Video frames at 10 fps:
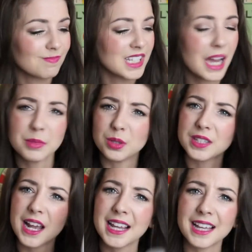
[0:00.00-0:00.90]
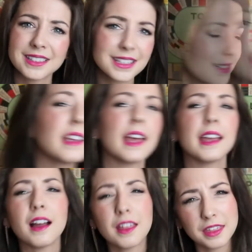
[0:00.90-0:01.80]
Damn you, Sally Hansen.
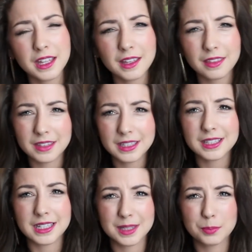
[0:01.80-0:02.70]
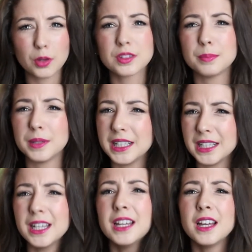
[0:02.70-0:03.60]
Okay, I think this is
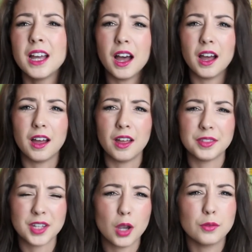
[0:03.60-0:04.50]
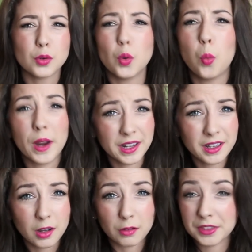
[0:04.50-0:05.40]
possibly the overall
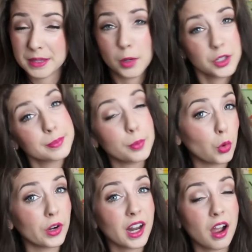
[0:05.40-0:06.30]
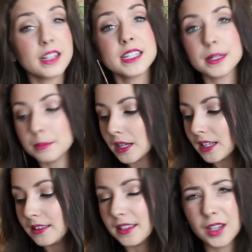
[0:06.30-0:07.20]
winner of the most boring item
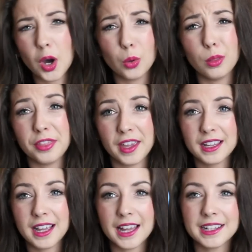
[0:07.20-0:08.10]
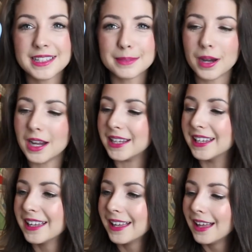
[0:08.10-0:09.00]
in the whole thing, and it's
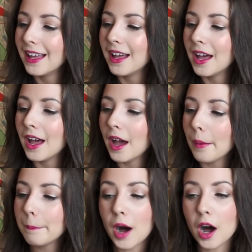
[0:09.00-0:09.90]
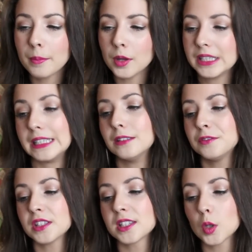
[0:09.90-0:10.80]
my
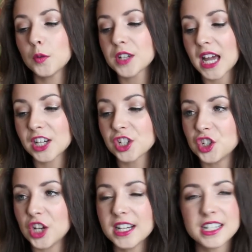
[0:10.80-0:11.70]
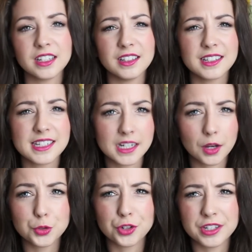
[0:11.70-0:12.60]
Palmolive Soft and Gentle
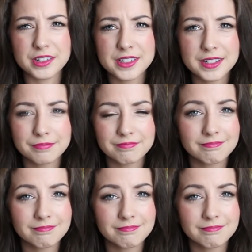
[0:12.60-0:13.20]
Deodorant.